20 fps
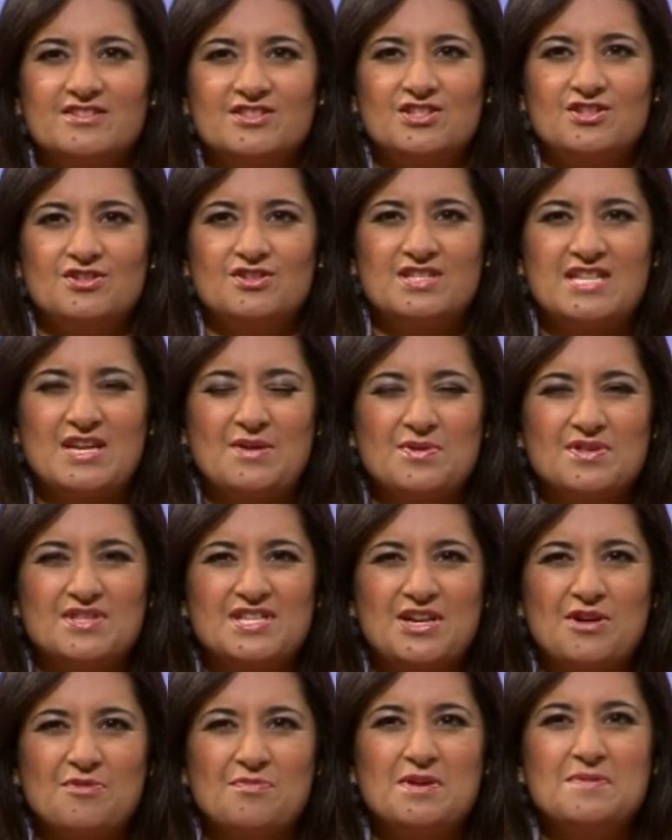Do stay with us
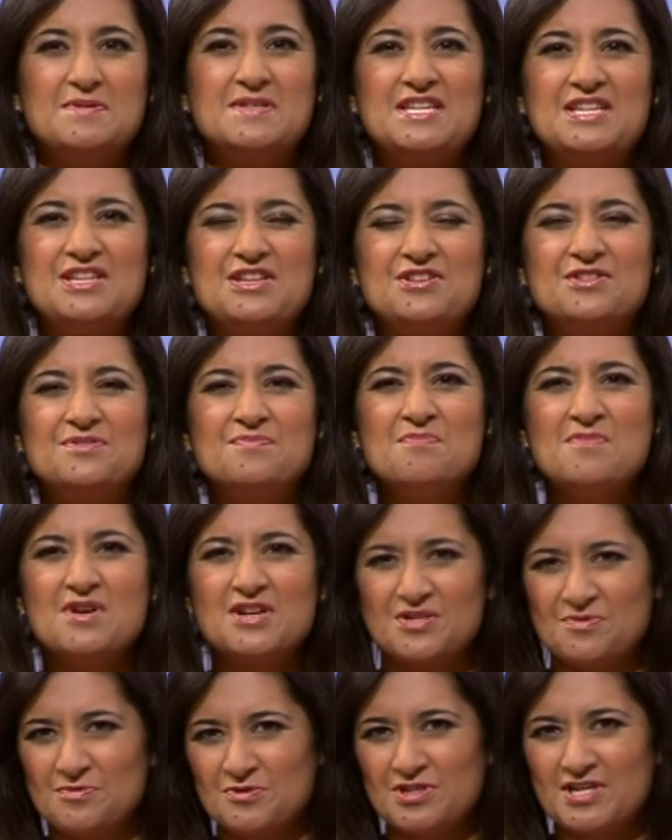here on BBC News.
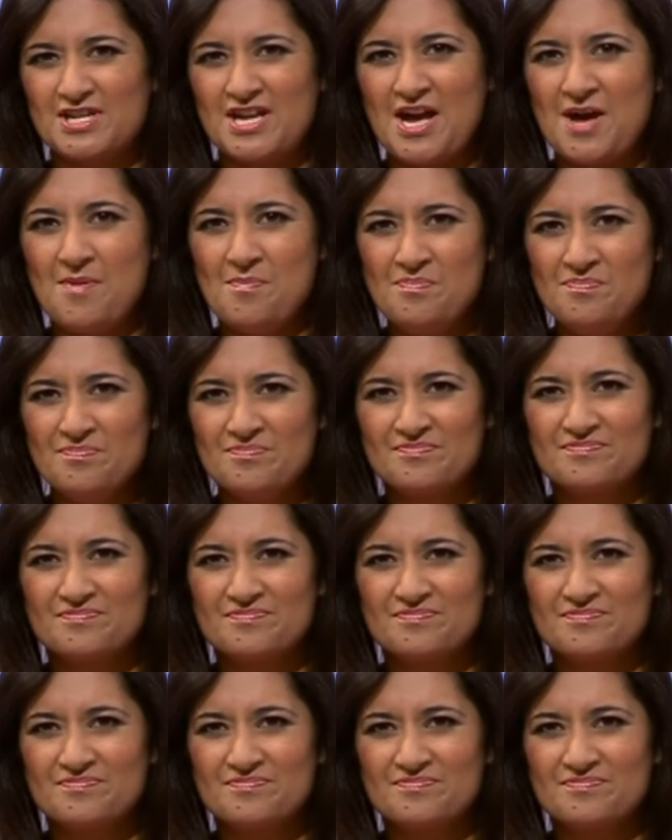Much more to come.